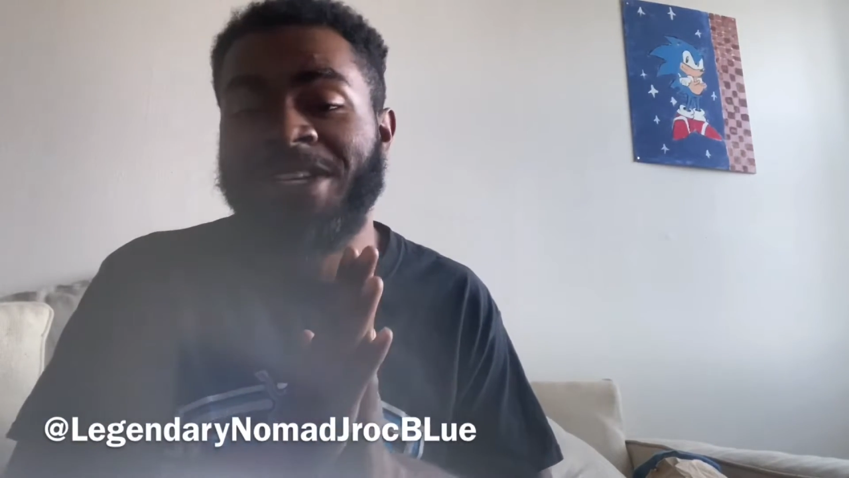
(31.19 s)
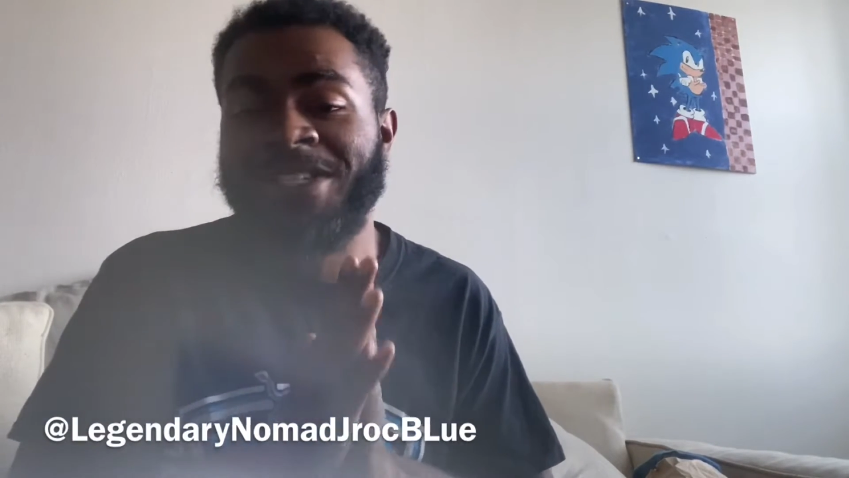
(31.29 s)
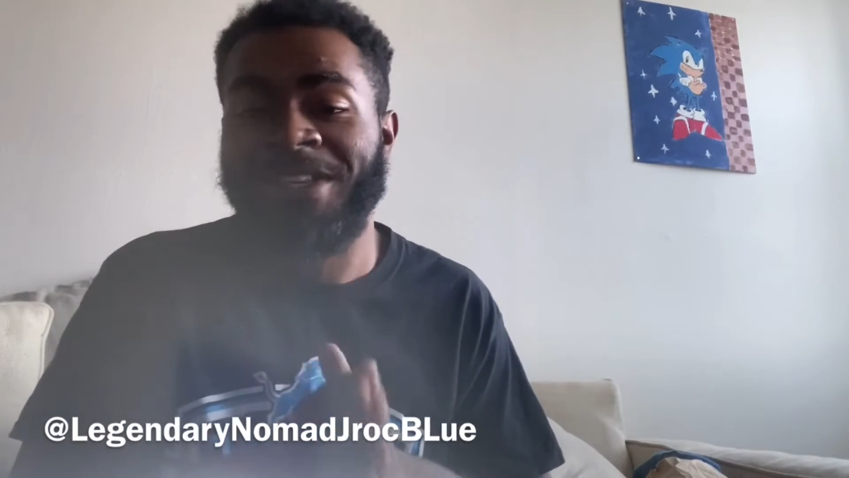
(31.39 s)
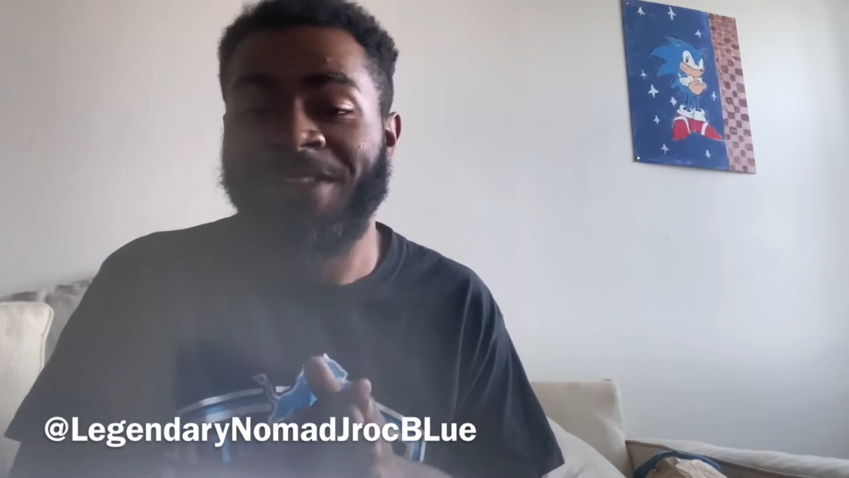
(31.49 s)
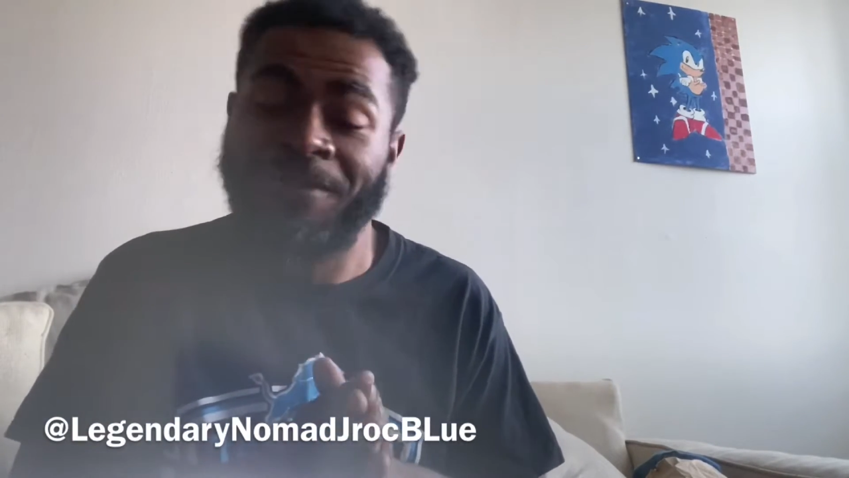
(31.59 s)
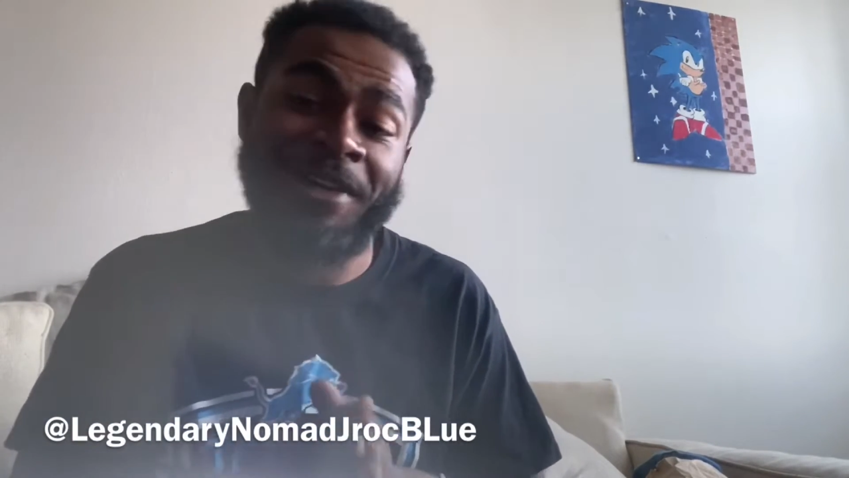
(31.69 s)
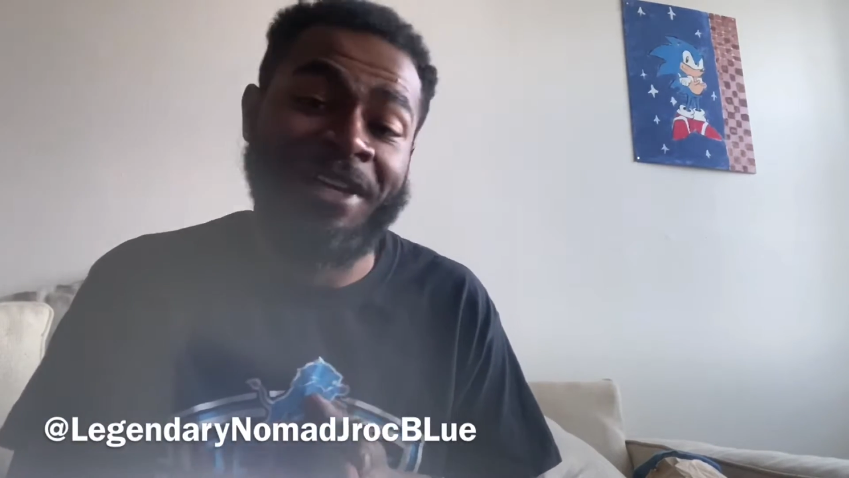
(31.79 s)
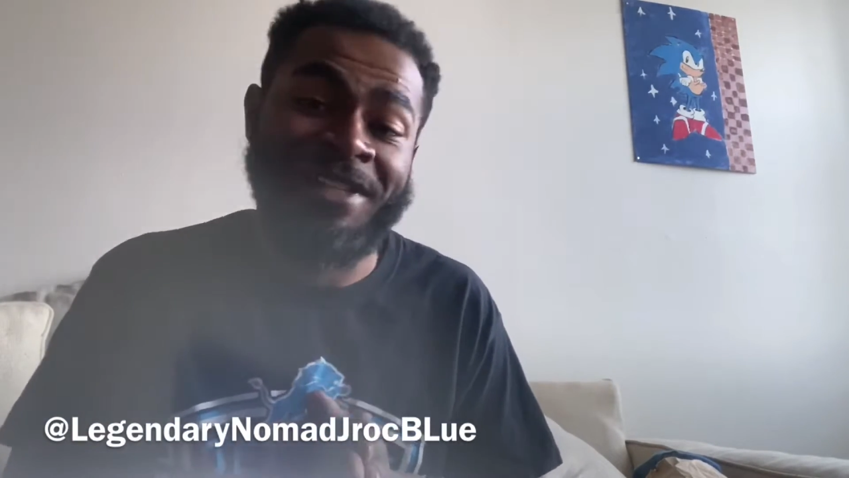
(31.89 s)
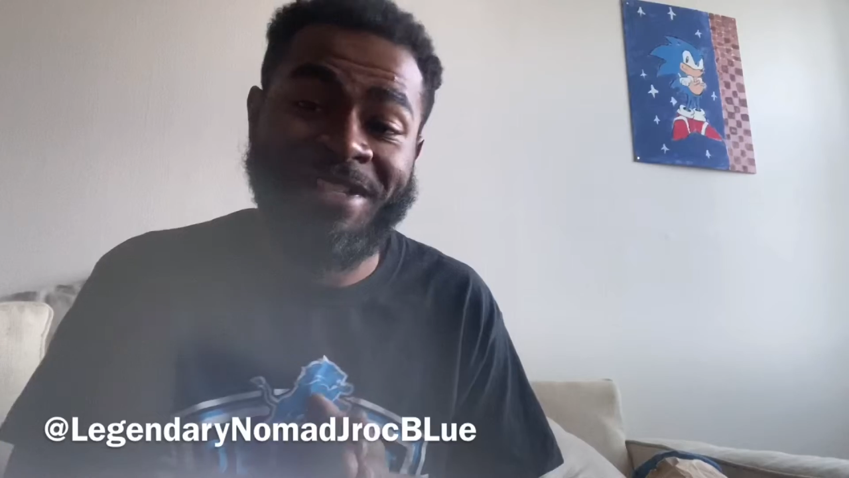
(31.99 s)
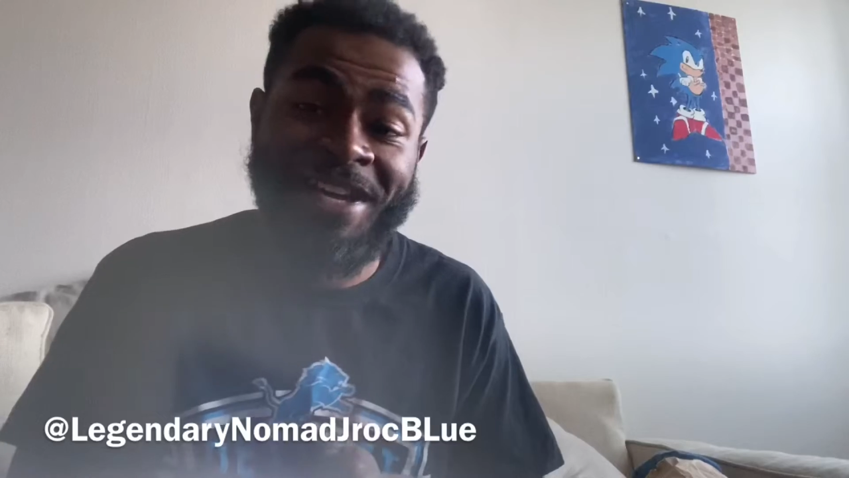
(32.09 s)
seen the
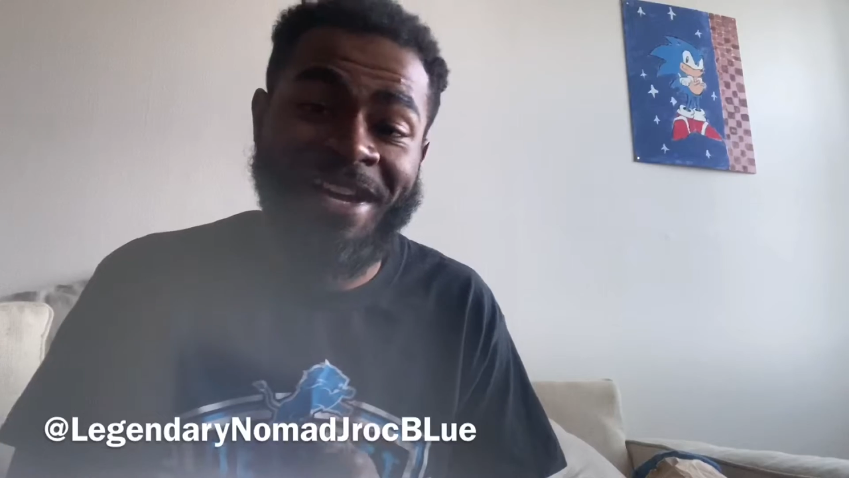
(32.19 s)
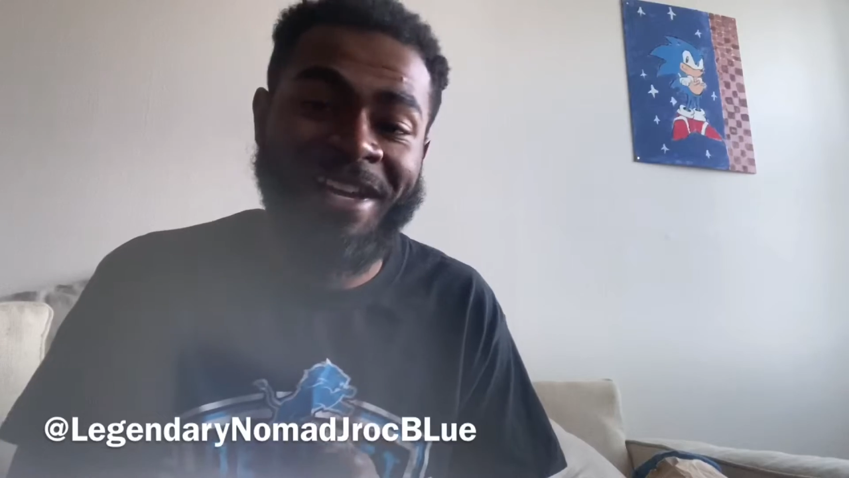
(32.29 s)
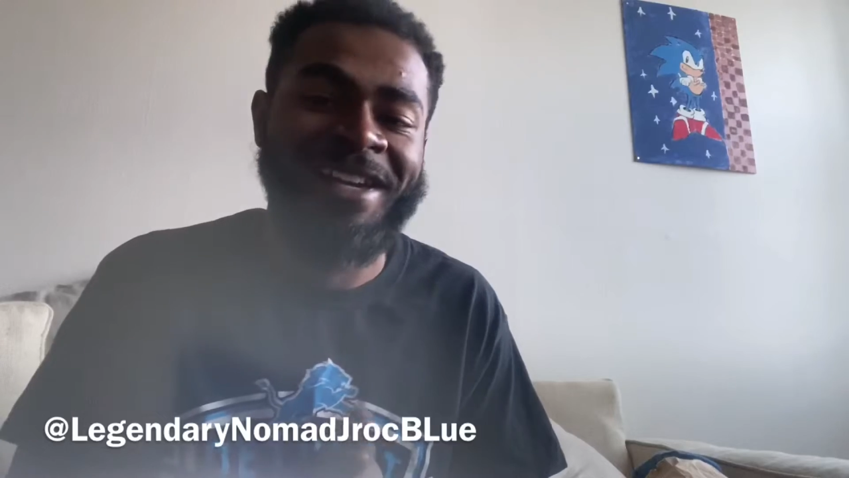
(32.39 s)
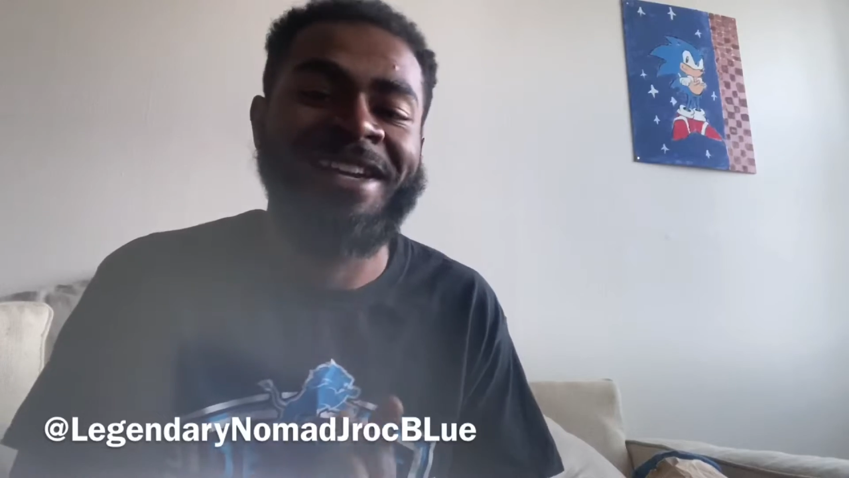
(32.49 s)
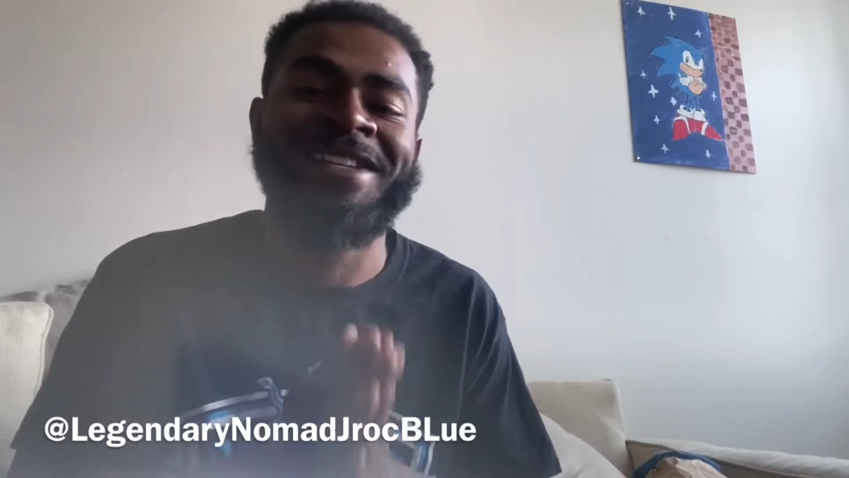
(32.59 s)
fucking sign that